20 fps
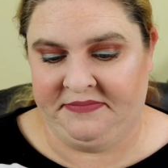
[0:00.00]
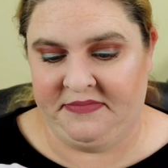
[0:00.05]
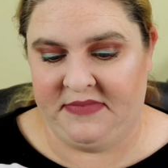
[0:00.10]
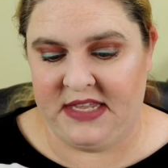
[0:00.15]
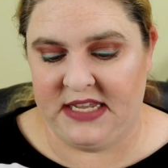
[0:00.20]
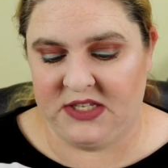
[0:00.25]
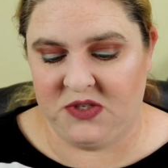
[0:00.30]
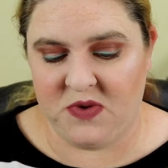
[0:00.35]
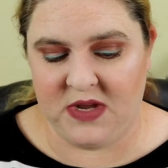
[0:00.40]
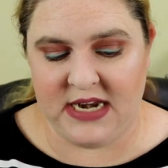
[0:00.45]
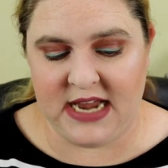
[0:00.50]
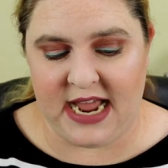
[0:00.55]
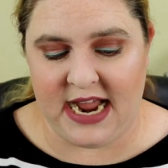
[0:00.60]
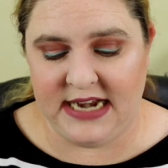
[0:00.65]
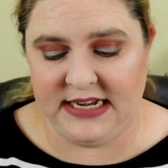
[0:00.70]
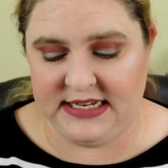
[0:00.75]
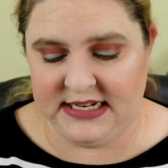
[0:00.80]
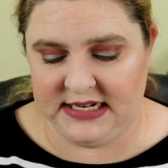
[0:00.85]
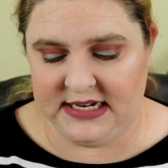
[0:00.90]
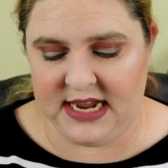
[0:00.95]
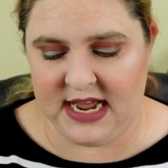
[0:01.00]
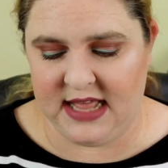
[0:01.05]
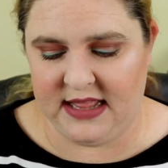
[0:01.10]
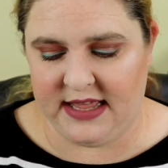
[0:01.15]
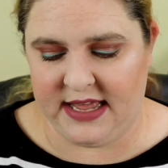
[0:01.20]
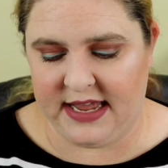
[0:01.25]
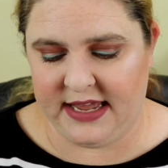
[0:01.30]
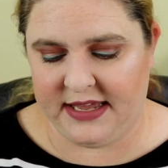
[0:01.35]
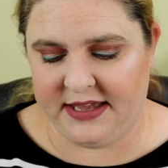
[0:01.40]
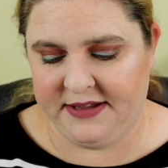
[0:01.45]
this one I did not
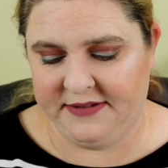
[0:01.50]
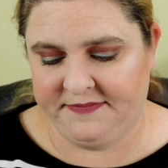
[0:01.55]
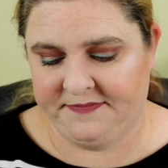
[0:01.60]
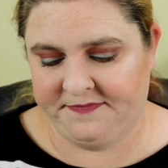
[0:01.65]
like.